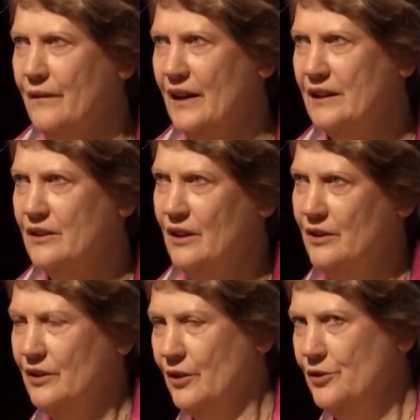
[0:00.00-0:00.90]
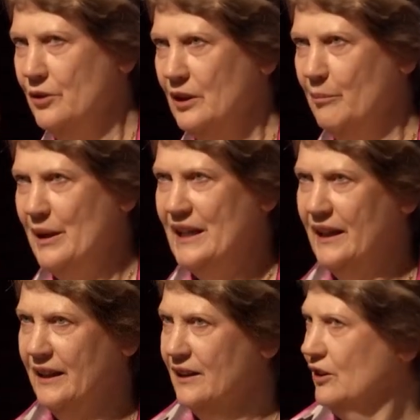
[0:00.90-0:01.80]
that you can be
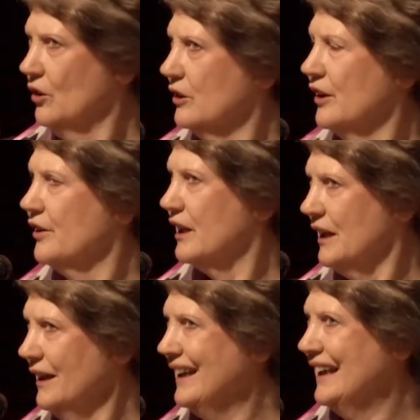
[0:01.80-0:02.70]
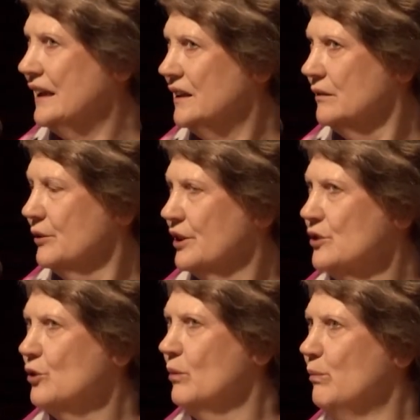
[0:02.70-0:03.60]
getting along okay
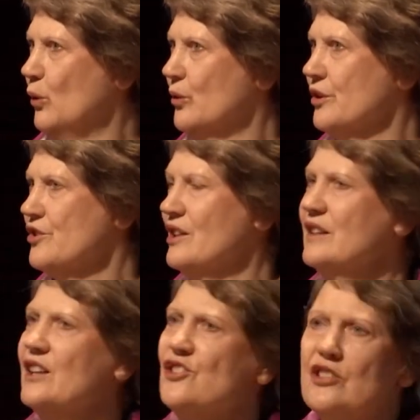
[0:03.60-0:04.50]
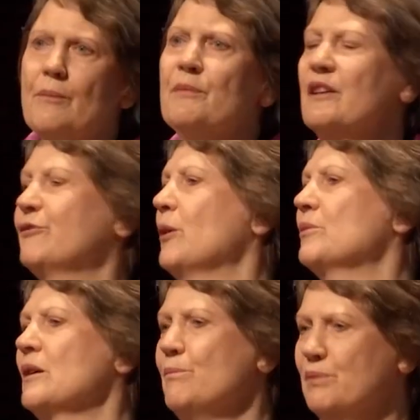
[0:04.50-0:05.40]
within your borders, and then something from
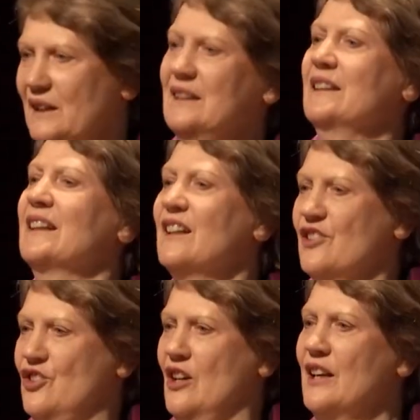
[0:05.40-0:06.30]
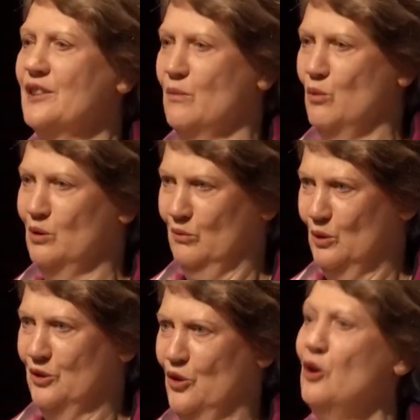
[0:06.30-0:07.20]
completely outside them
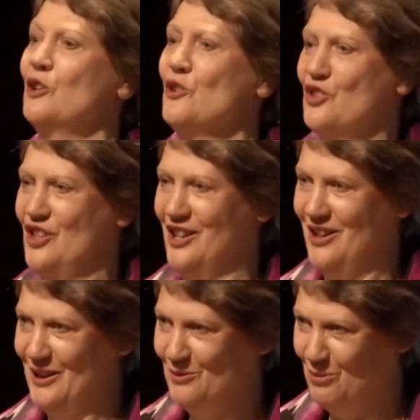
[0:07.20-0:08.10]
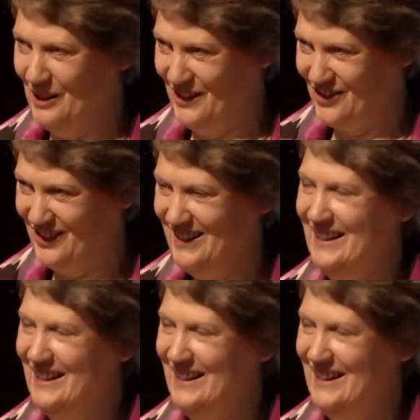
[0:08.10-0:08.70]
will knock you sideways.